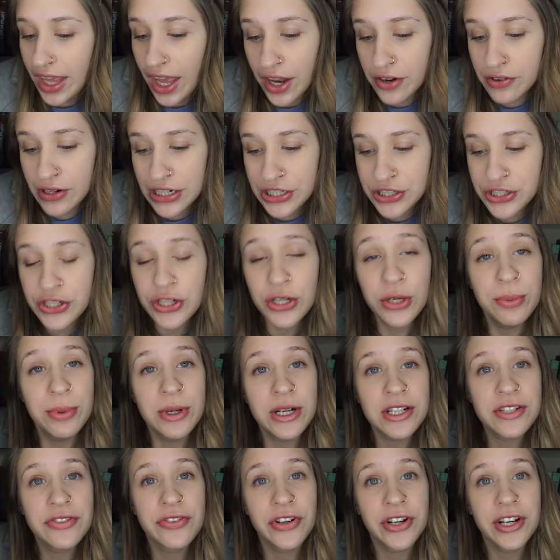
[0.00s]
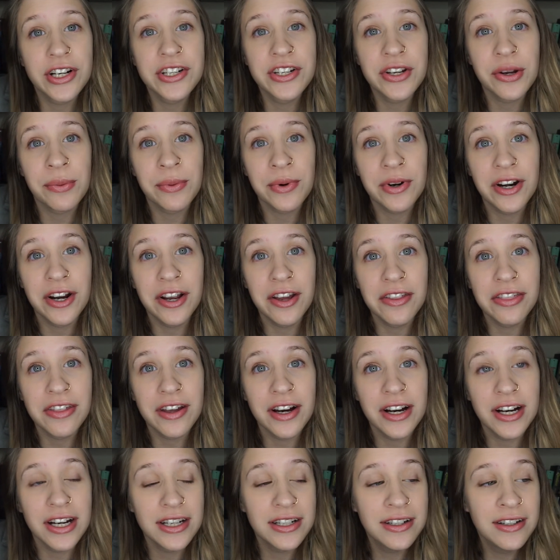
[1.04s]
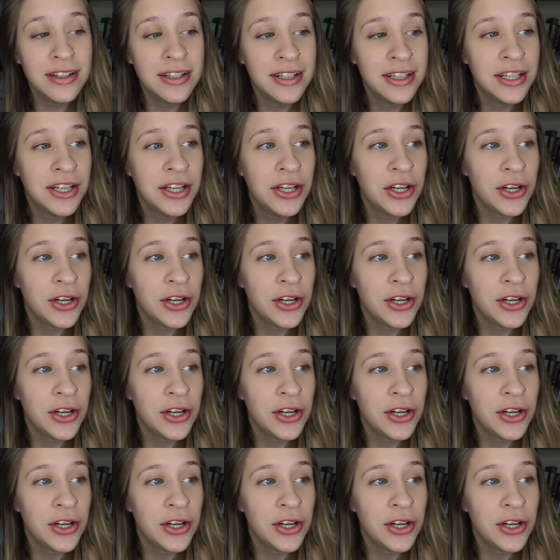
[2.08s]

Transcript: I read two books for Contemporary Thon,